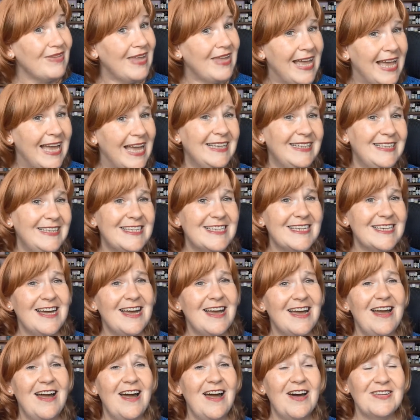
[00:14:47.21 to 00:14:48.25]
and
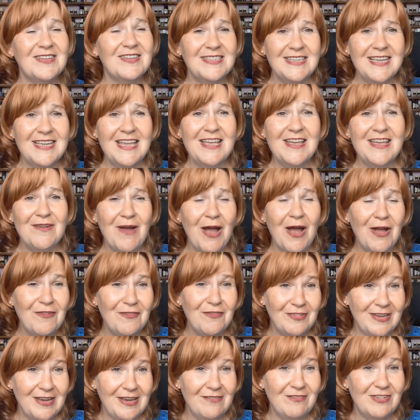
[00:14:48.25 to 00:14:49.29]
I'll see you
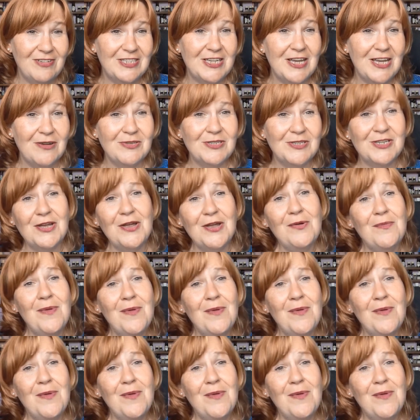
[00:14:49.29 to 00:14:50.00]
hopefully in video 2,